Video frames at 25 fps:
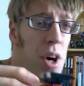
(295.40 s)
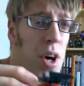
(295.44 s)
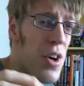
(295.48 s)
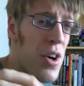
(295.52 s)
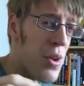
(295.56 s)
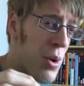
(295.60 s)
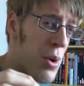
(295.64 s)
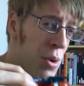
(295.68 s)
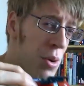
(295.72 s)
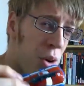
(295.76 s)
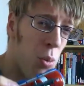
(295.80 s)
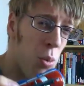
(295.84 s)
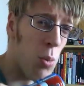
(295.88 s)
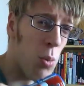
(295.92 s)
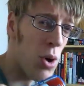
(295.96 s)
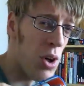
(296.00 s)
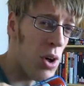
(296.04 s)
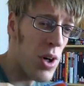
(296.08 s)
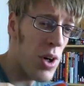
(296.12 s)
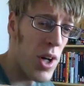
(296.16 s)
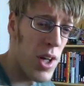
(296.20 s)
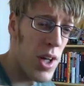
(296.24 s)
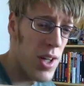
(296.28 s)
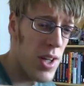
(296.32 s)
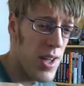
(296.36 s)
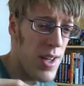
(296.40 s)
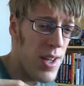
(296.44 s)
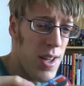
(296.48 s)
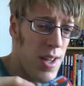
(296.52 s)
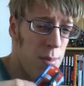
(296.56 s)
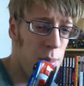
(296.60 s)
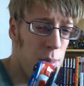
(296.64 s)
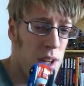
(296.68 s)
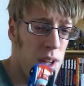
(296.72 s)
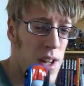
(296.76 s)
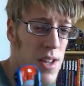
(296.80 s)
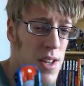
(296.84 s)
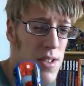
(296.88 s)
I don't know why.
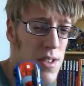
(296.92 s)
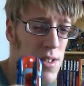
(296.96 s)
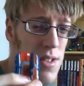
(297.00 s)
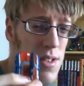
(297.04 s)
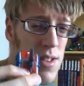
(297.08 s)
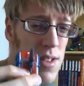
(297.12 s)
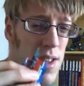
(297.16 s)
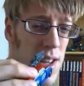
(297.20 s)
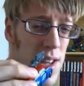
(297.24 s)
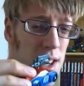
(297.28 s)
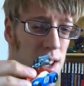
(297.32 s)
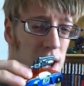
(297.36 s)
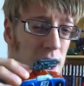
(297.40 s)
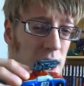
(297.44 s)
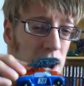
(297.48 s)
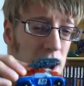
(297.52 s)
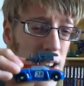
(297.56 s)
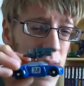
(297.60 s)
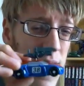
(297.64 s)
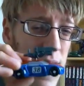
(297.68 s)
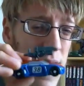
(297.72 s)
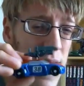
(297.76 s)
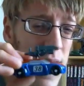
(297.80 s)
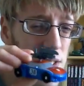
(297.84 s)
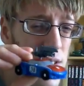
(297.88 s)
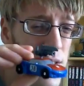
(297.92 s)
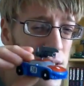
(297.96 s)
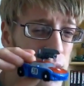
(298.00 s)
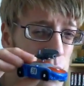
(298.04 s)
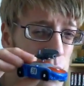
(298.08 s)
I mean, this